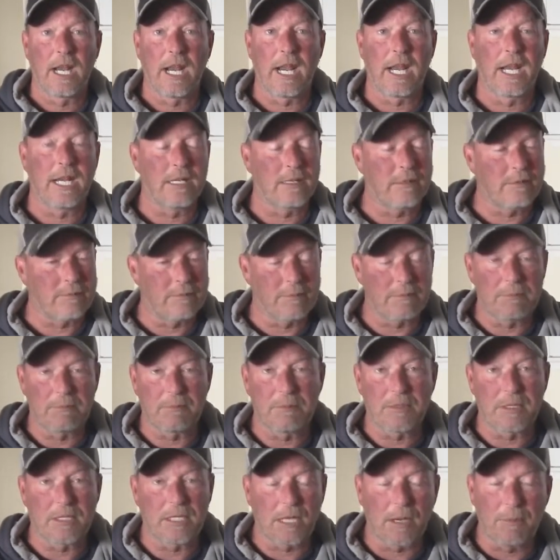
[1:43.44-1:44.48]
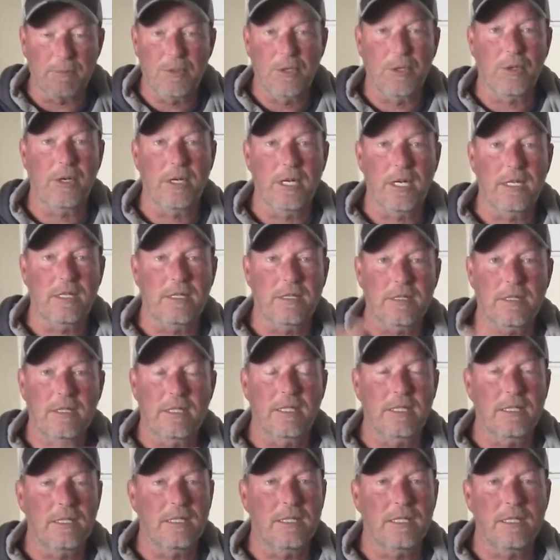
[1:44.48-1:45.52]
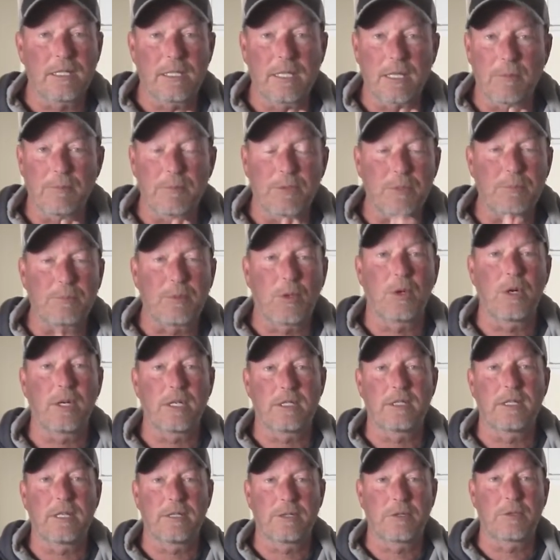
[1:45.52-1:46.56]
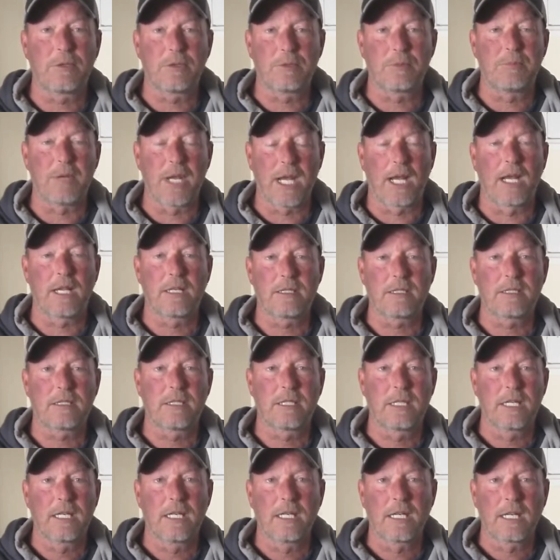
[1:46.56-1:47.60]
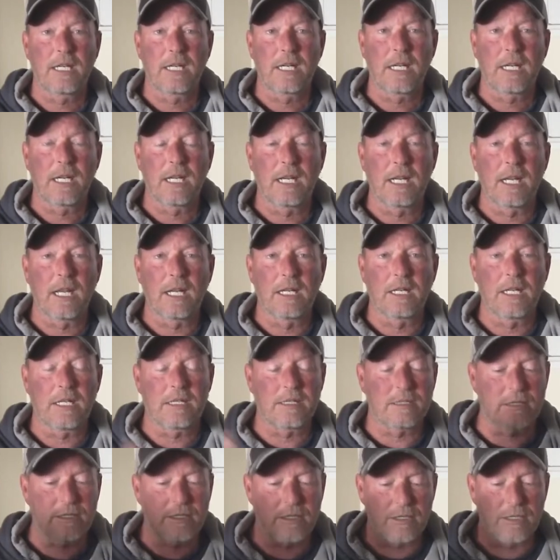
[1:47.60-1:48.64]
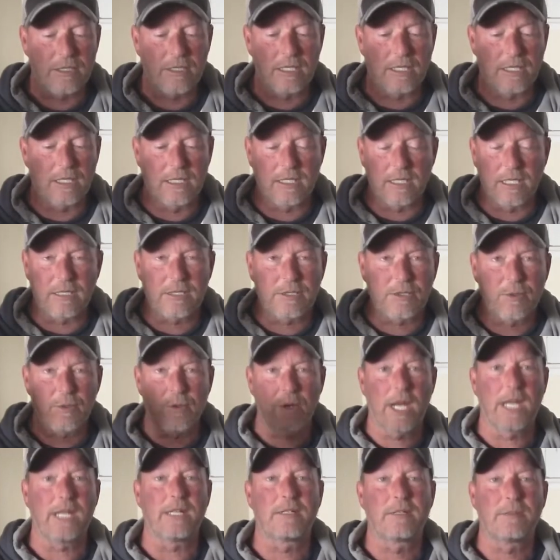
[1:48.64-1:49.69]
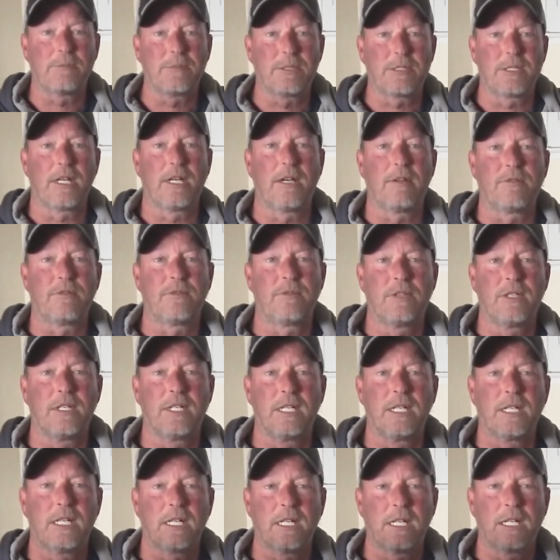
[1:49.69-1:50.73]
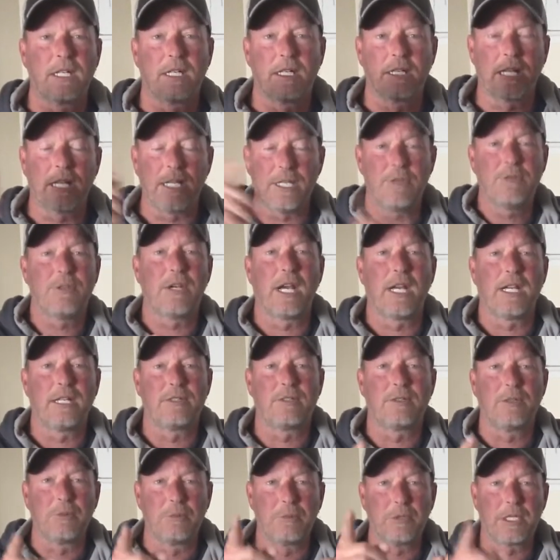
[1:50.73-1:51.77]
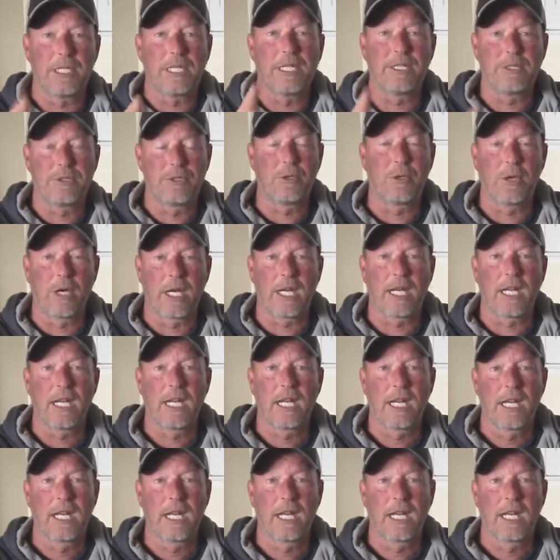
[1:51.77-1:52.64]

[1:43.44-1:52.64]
And come join us, come support Central Coast Bass, and let's let's create some stuff that you guys will really enjoy.